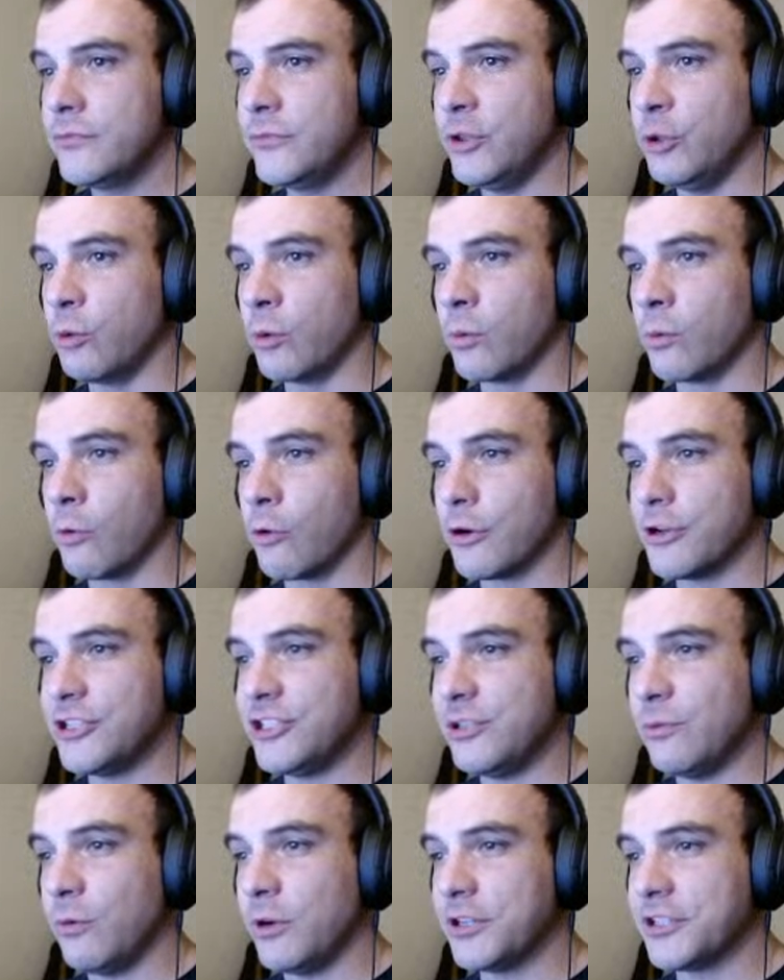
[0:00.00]
You were worried
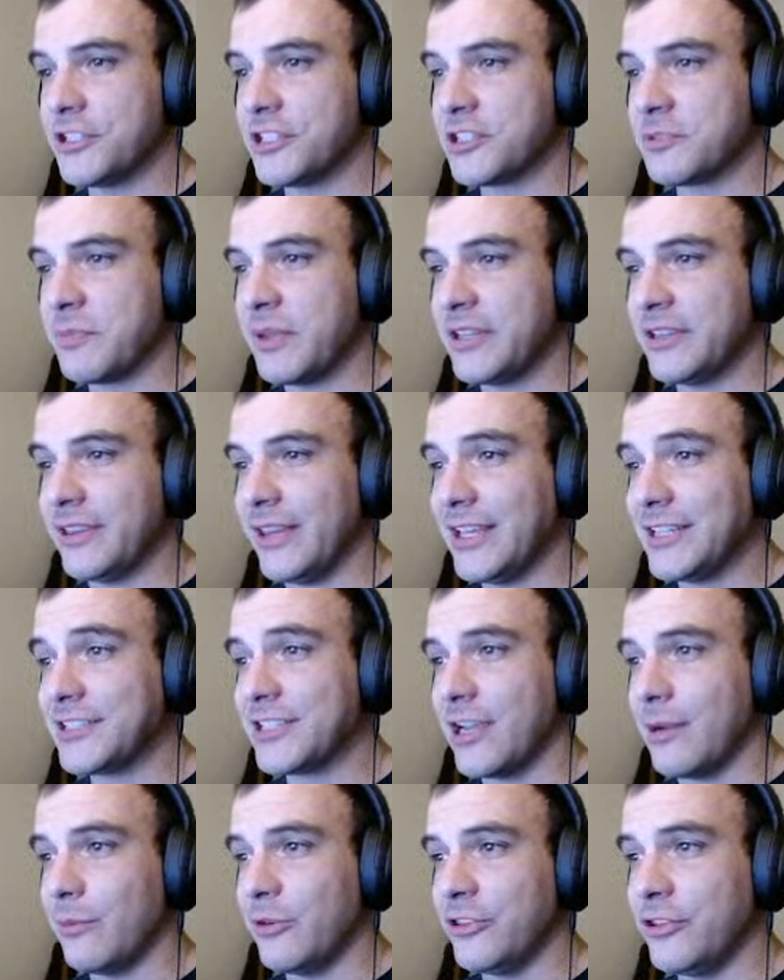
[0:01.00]
she wanted to spend less
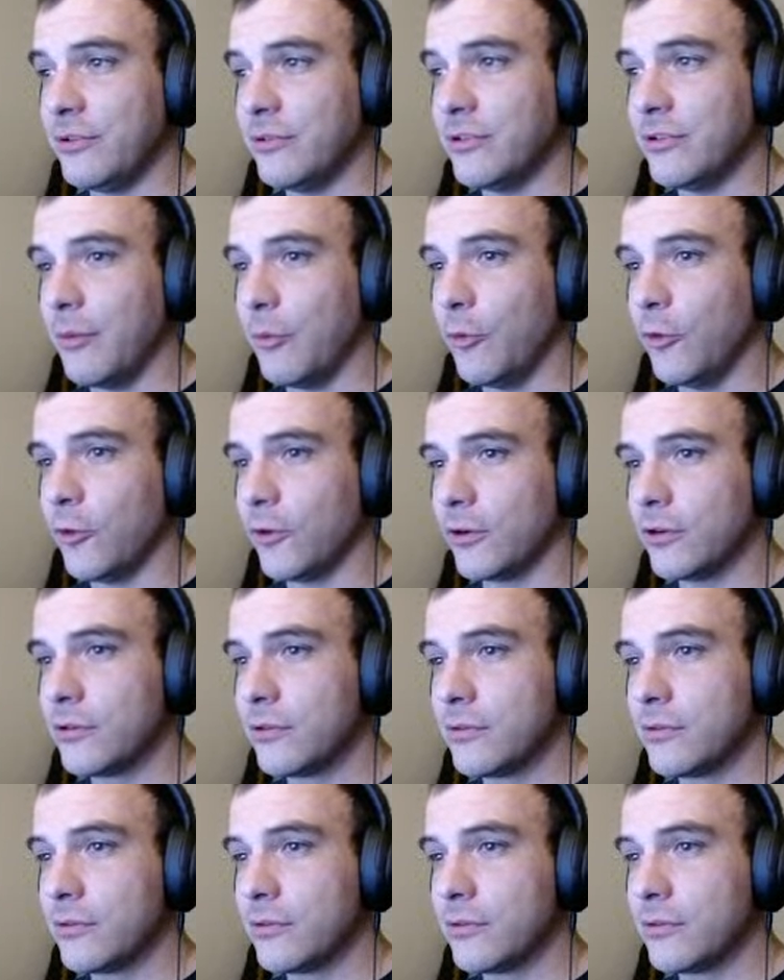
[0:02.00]
time with you, not more.